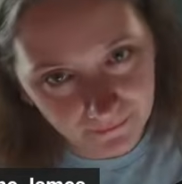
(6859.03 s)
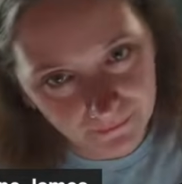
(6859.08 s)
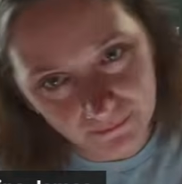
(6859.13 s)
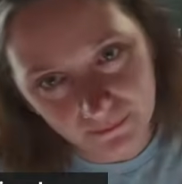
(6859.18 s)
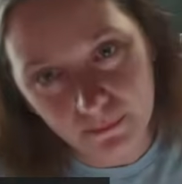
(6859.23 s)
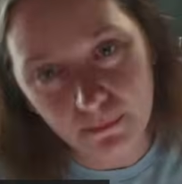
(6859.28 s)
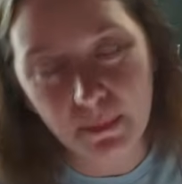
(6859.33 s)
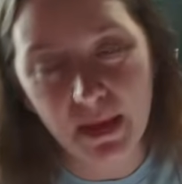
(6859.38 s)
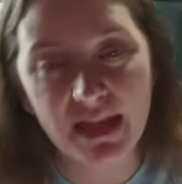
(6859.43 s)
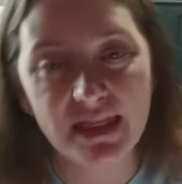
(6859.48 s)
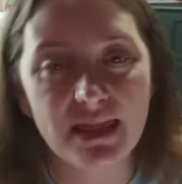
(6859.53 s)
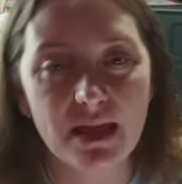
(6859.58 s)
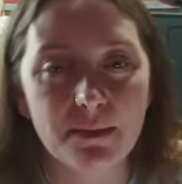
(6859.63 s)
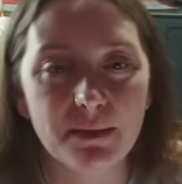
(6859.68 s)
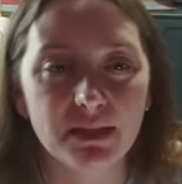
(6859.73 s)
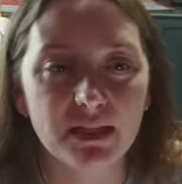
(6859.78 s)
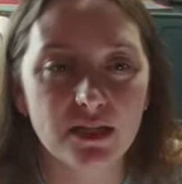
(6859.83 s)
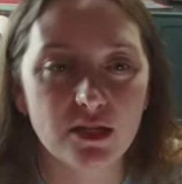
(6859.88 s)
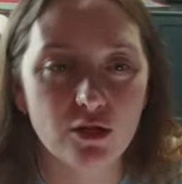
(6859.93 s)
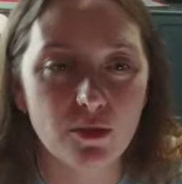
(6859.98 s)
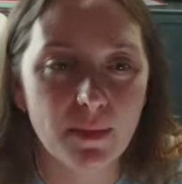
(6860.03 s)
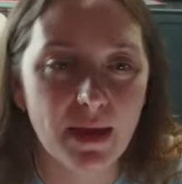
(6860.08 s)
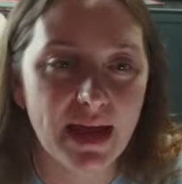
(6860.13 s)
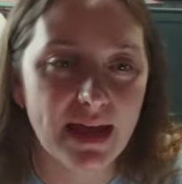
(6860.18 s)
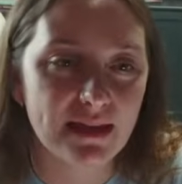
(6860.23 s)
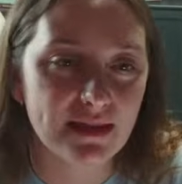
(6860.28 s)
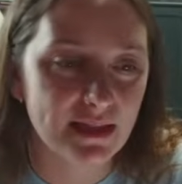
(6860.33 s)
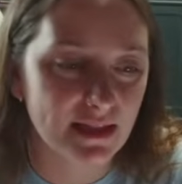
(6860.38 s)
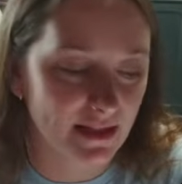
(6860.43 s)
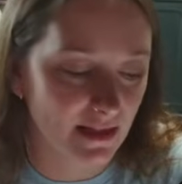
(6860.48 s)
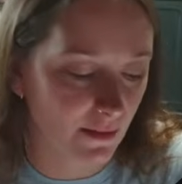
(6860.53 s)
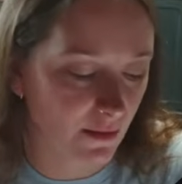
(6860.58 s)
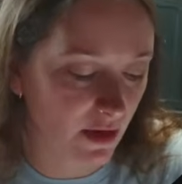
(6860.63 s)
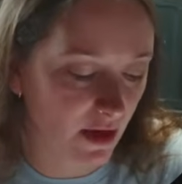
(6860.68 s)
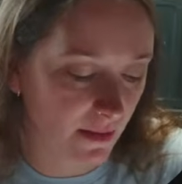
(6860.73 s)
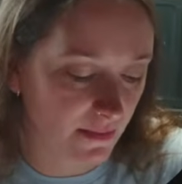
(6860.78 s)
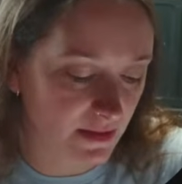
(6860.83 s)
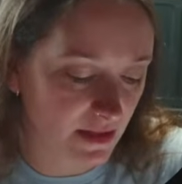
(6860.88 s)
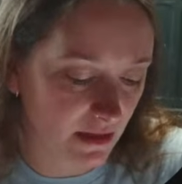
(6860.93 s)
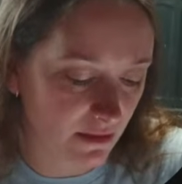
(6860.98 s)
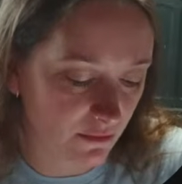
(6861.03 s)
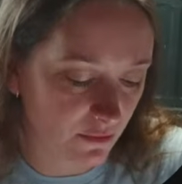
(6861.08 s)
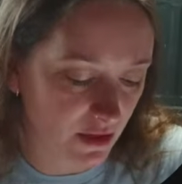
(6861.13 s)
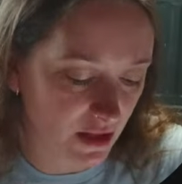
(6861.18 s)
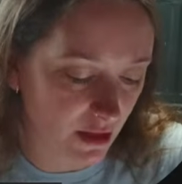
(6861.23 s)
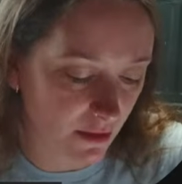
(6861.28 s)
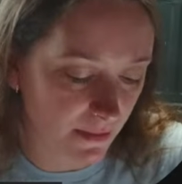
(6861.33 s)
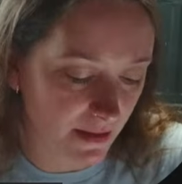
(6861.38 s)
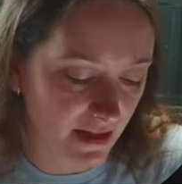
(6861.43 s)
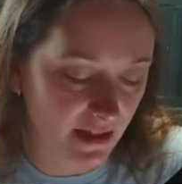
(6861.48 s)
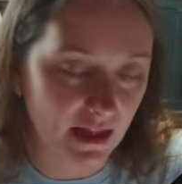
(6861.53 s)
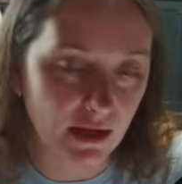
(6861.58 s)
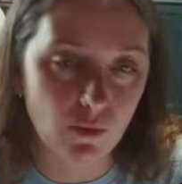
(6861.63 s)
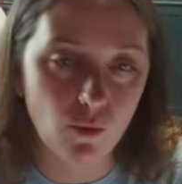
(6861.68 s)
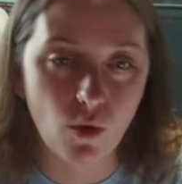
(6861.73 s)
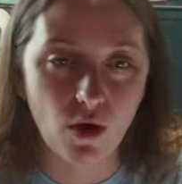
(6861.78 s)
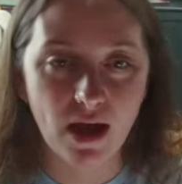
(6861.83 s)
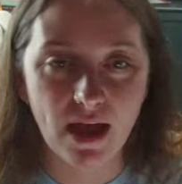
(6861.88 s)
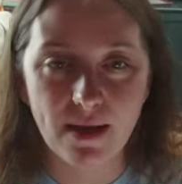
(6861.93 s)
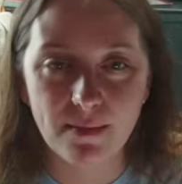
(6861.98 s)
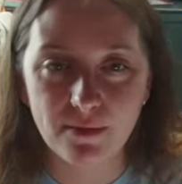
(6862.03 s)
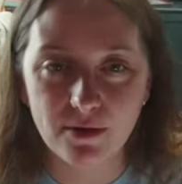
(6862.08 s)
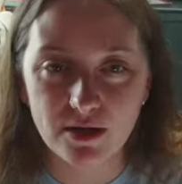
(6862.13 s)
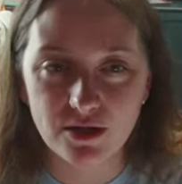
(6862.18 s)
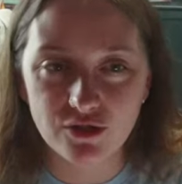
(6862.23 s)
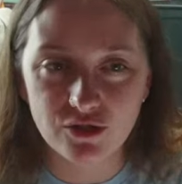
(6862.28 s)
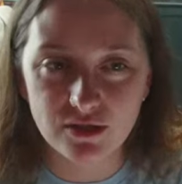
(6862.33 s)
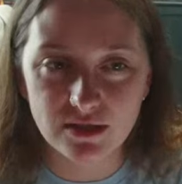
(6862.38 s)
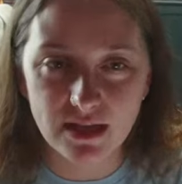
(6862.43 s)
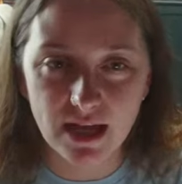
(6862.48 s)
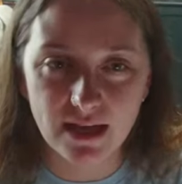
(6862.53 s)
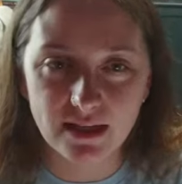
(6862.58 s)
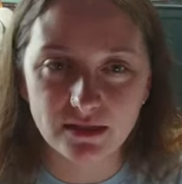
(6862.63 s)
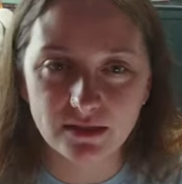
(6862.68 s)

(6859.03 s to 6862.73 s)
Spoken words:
pin them a little bit, and then someone comes in with their big like warhammer and just like,